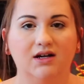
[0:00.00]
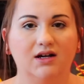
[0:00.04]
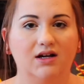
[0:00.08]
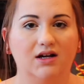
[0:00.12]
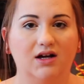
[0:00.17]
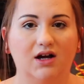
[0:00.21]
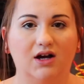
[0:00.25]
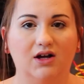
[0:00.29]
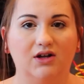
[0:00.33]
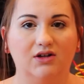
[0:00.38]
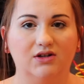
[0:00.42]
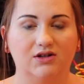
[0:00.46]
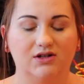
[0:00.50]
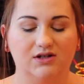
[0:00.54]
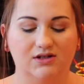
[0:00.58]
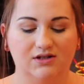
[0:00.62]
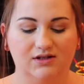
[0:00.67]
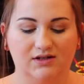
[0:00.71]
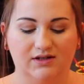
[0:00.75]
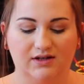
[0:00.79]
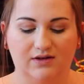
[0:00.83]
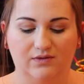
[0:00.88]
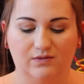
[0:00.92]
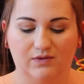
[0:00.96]

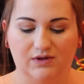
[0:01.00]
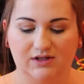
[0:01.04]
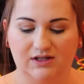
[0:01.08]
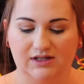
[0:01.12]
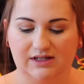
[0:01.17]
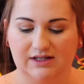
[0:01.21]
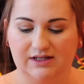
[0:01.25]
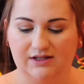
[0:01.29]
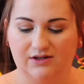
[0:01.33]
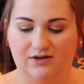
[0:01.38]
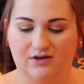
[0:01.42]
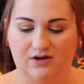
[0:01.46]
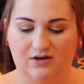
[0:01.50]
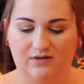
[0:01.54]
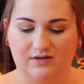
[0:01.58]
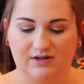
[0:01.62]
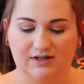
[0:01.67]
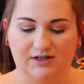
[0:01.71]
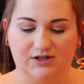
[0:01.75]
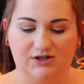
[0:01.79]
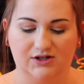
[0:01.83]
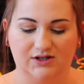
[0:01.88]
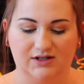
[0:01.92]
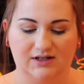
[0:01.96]
colors, and onesies are
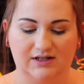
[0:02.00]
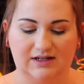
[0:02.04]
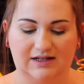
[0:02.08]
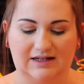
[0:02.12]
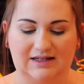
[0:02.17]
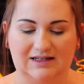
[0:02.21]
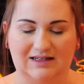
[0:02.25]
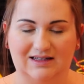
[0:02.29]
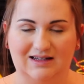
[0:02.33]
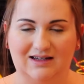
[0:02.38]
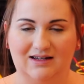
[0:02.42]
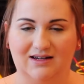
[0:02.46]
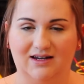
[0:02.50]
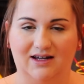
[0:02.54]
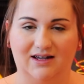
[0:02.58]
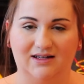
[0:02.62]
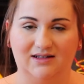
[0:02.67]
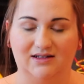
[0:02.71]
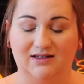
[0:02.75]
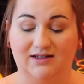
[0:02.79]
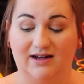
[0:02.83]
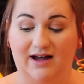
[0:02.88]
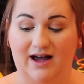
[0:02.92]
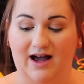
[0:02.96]
always just easy and
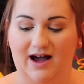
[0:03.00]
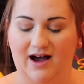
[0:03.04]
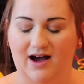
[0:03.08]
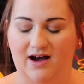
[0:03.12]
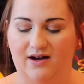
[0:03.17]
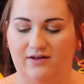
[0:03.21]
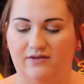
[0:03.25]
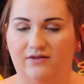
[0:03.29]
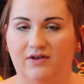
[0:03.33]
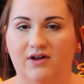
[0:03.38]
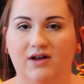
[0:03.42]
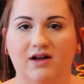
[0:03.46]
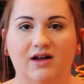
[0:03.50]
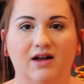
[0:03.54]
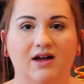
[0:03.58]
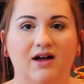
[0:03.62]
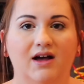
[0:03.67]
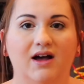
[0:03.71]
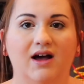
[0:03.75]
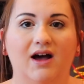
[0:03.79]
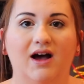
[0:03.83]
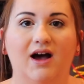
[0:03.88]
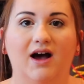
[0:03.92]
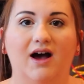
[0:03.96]
nice to have.
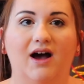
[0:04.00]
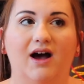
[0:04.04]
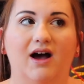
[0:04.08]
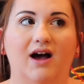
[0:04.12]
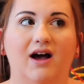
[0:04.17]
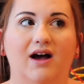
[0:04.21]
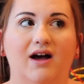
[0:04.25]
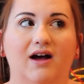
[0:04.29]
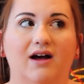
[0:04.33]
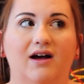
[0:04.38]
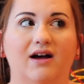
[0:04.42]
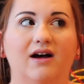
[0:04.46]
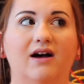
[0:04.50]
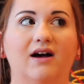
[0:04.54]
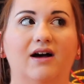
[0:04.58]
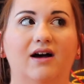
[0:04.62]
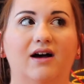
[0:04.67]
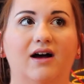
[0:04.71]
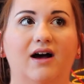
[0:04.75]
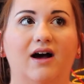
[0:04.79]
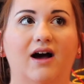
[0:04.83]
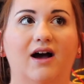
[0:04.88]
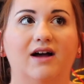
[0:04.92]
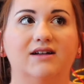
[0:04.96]

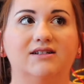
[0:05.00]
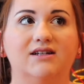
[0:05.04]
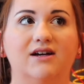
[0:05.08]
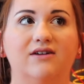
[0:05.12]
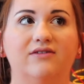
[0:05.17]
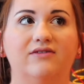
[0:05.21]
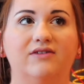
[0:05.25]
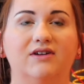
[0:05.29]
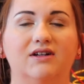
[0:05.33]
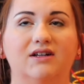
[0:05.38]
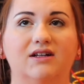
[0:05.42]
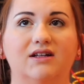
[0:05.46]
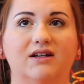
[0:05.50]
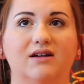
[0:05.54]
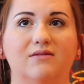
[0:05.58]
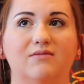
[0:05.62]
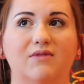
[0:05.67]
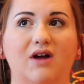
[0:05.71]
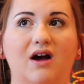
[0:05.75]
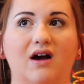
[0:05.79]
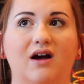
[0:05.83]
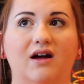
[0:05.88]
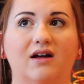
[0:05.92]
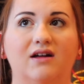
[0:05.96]
I definitely am
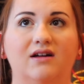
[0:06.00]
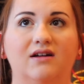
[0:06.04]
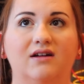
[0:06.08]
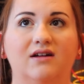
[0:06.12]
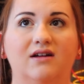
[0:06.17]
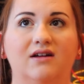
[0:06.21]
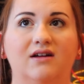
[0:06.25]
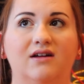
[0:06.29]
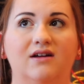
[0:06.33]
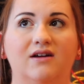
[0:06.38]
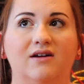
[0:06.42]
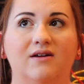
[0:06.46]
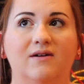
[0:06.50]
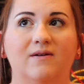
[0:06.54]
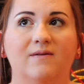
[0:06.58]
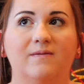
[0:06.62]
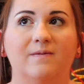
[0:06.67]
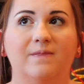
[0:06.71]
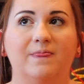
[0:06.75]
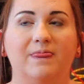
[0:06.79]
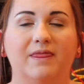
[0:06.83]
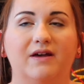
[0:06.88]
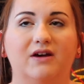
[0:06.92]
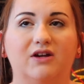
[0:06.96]
not
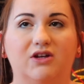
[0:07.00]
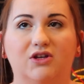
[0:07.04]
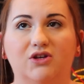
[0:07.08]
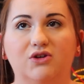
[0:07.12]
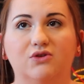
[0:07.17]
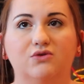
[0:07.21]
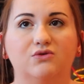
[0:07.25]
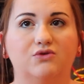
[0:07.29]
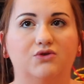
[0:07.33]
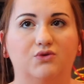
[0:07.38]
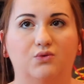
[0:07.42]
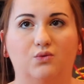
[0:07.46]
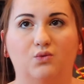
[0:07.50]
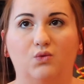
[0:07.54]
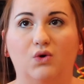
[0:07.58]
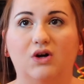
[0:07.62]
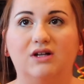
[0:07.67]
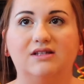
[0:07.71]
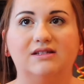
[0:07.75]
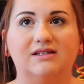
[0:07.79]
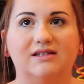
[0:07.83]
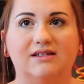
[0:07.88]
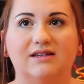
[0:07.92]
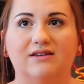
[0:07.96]
a huge
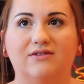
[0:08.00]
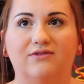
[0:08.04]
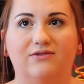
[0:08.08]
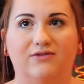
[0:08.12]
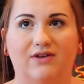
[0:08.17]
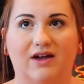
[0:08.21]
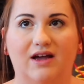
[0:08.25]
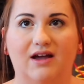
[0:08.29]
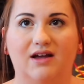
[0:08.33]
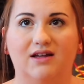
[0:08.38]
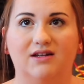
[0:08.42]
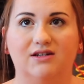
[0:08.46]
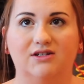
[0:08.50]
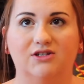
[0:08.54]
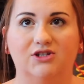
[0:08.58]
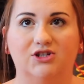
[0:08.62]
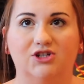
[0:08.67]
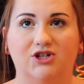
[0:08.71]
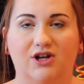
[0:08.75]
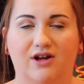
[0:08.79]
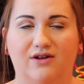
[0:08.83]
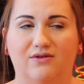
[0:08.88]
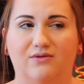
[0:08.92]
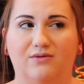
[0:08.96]
onesie fan in
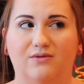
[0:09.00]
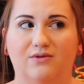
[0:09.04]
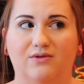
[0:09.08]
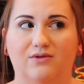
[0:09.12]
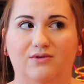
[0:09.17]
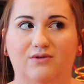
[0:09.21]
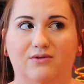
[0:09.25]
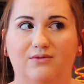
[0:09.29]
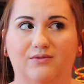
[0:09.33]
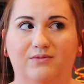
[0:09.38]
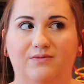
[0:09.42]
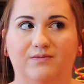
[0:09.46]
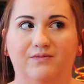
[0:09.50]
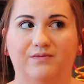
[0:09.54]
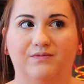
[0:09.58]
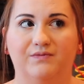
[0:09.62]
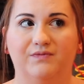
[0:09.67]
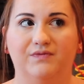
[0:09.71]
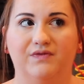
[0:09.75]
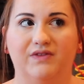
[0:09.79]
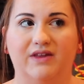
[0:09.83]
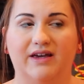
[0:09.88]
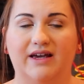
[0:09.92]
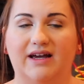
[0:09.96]
general.
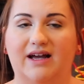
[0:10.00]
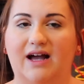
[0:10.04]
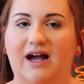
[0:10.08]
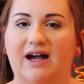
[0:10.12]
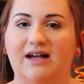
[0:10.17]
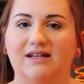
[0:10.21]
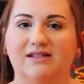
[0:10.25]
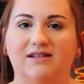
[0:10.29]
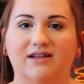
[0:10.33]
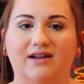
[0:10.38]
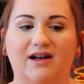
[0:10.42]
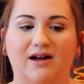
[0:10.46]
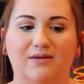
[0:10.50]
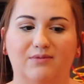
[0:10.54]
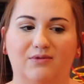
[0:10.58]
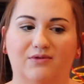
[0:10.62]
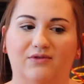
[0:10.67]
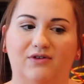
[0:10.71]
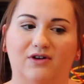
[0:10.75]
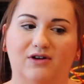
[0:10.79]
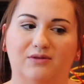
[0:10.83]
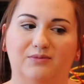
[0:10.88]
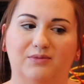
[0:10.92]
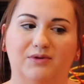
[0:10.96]
Like Isaac, I prefer to